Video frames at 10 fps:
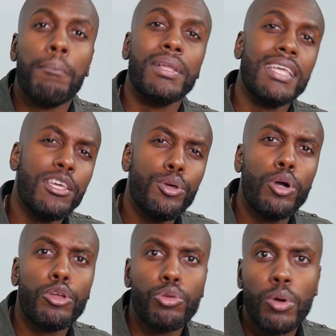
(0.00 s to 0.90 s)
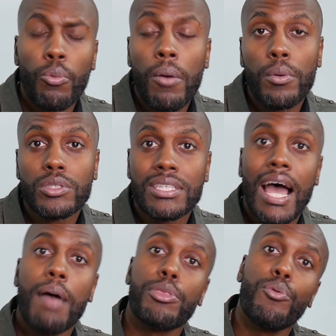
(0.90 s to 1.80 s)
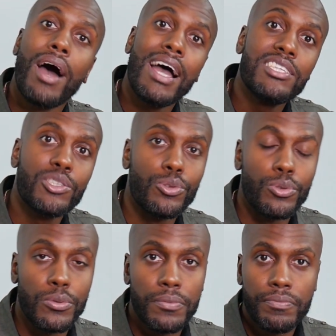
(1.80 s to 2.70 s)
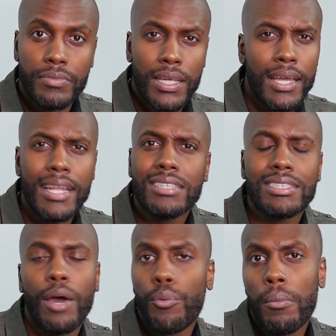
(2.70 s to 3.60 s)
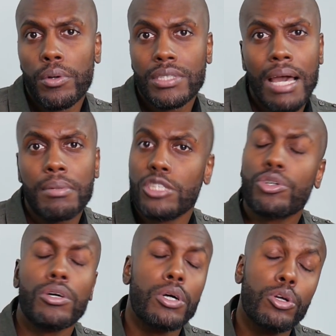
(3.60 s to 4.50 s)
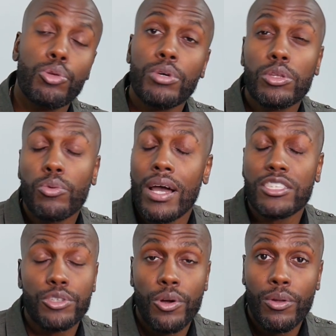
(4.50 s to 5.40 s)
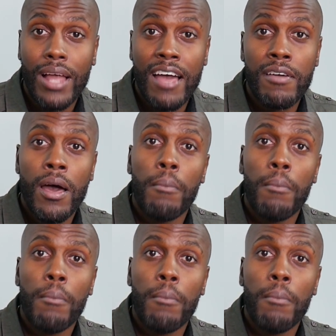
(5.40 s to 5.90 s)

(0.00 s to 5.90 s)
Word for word: But then you go through it one more time through high school and it's not one more time because you're going to go through it throughout your whole life.